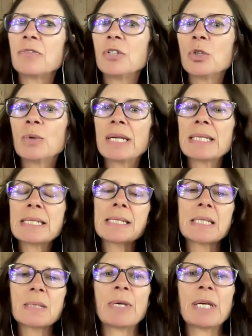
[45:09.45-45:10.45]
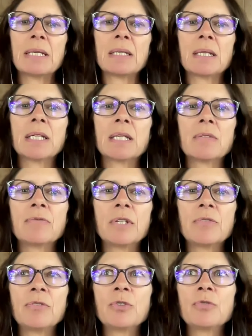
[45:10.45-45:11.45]
you anticipate, like
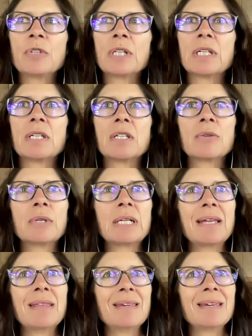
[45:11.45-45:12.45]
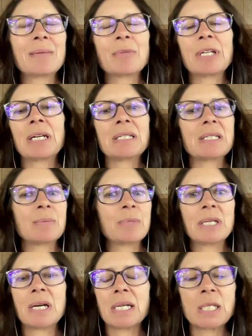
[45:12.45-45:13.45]
if you feel like, you know what, I think I'm going to end up in
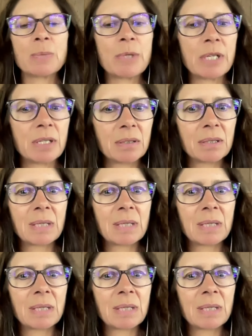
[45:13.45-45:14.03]
the hospital.